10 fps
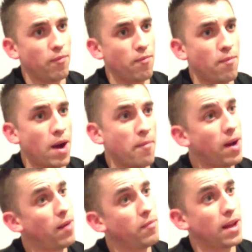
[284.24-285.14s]
My
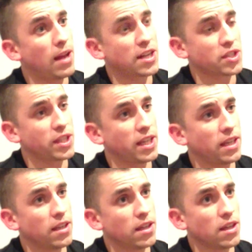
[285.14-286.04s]
mum actually
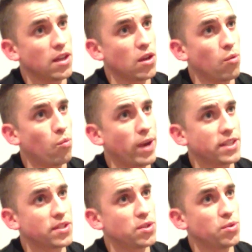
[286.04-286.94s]

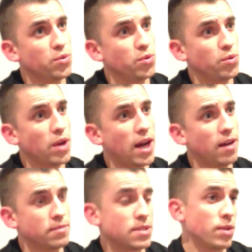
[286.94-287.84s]
went to
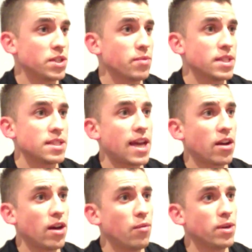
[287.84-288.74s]
when she went to take
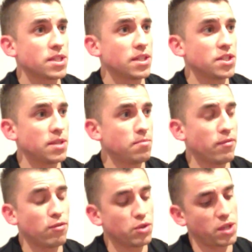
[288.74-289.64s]
ayahuasca.
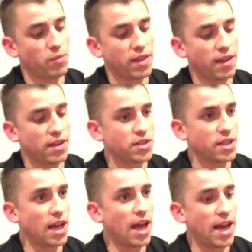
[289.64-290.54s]
Before she went there,
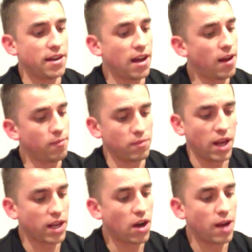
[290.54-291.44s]
she had
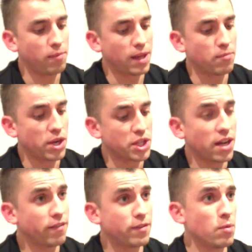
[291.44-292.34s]
like high blood
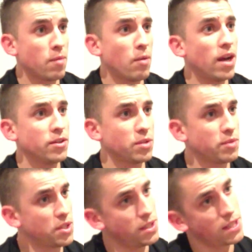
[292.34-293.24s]
pressure, fibromyalgia,
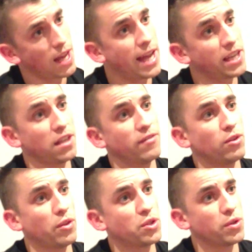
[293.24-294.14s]
which is aching of
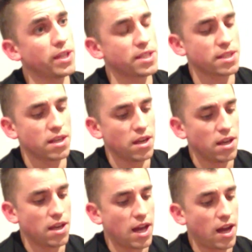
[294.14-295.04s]
all the joints.
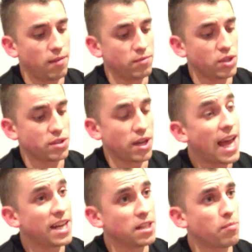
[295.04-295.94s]
She was on
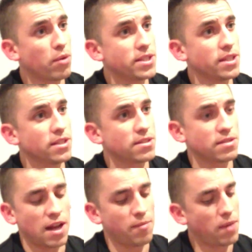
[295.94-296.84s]
antidepressants,
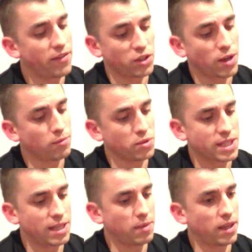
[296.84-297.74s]
having trouble
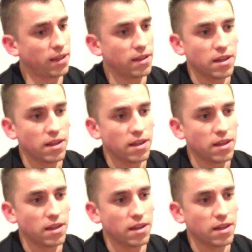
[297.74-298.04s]
sleeping.